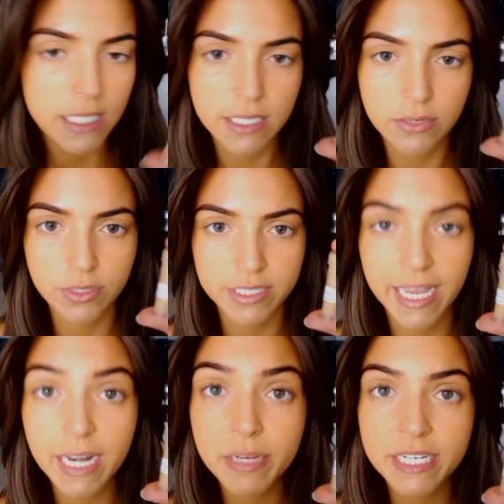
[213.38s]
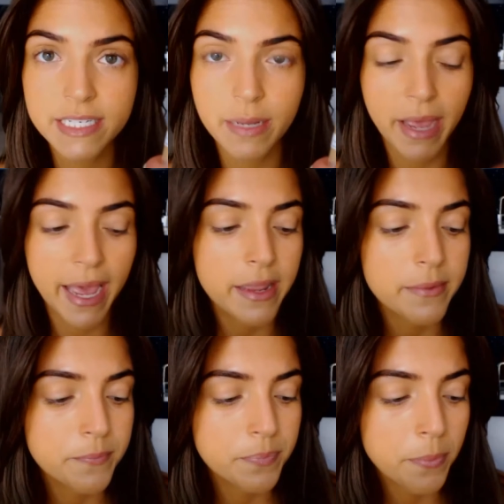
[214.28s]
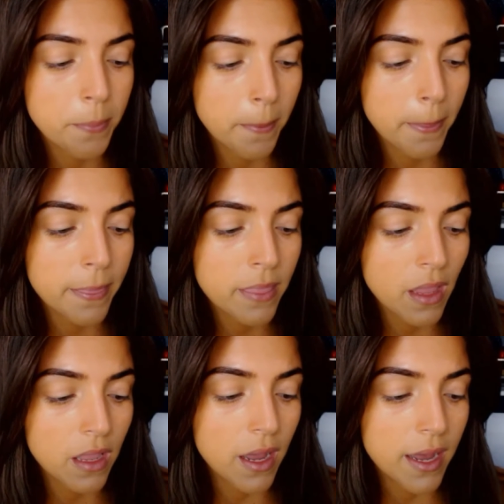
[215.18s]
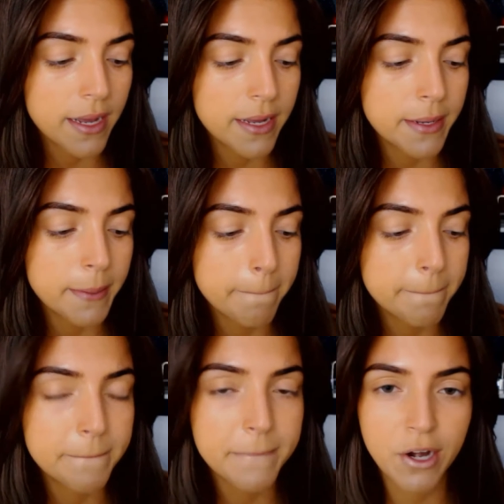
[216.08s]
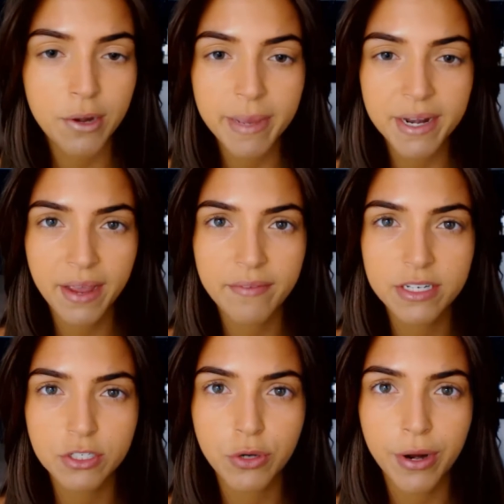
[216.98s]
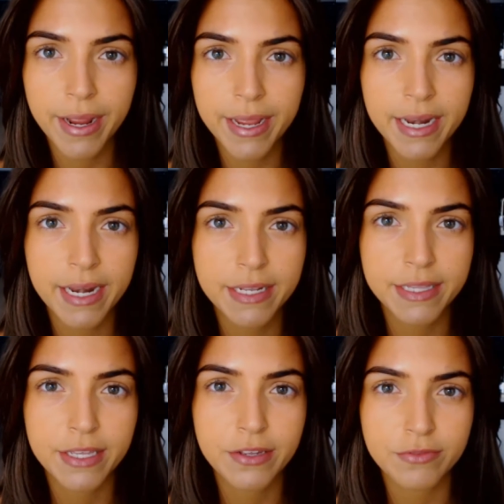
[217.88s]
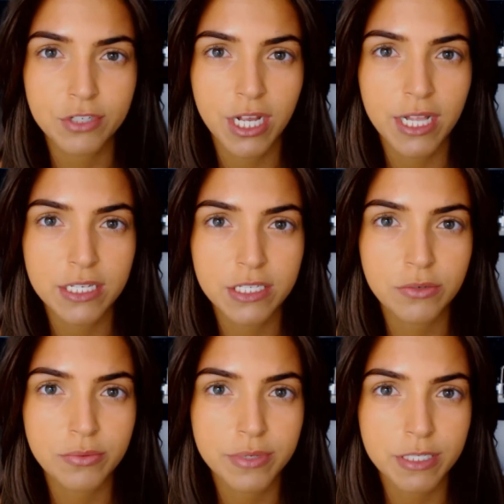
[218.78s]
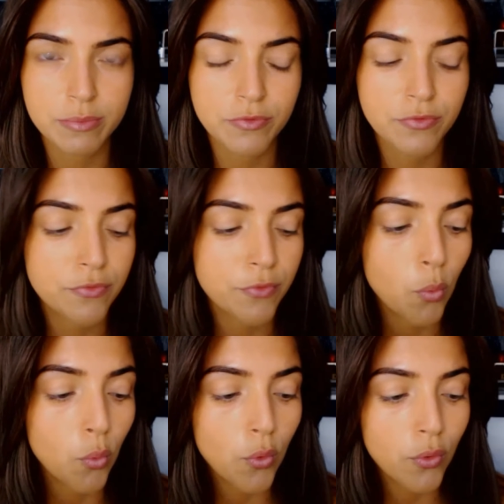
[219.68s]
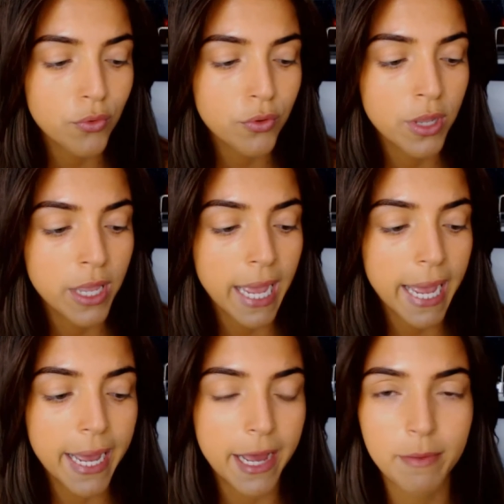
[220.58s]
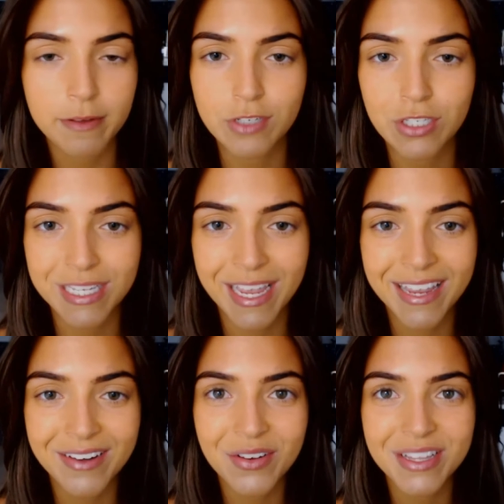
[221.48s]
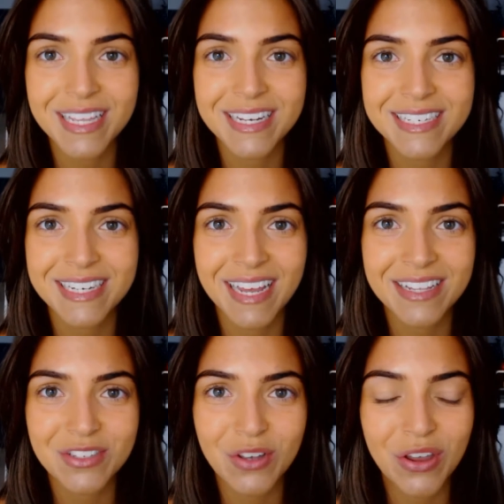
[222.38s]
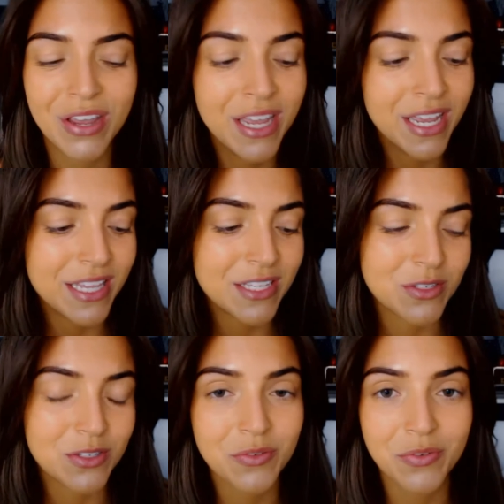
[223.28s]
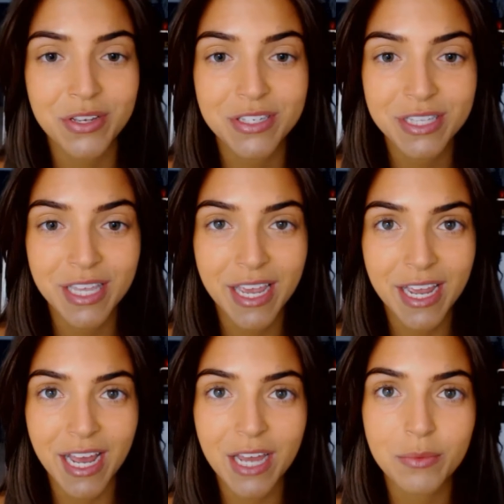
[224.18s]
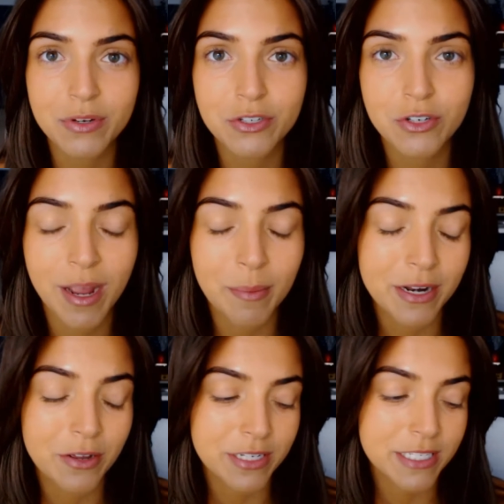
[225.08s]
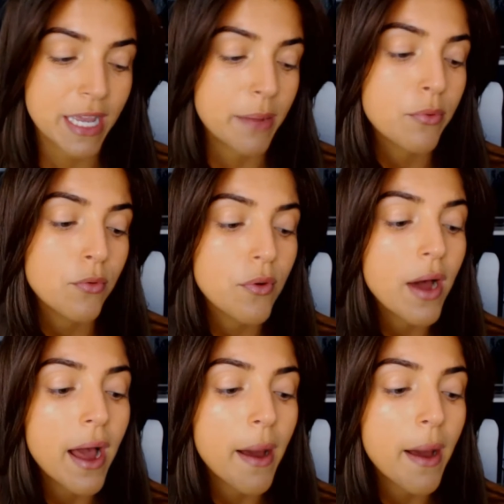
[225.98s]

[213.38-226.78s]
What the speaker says: little container, but it's number 8. Bear in mind I haven't tried anything of Charlotte Tilbury's before. I've just seen it on the internet, so this was the first thing I kind of wanted to try, but I got a sample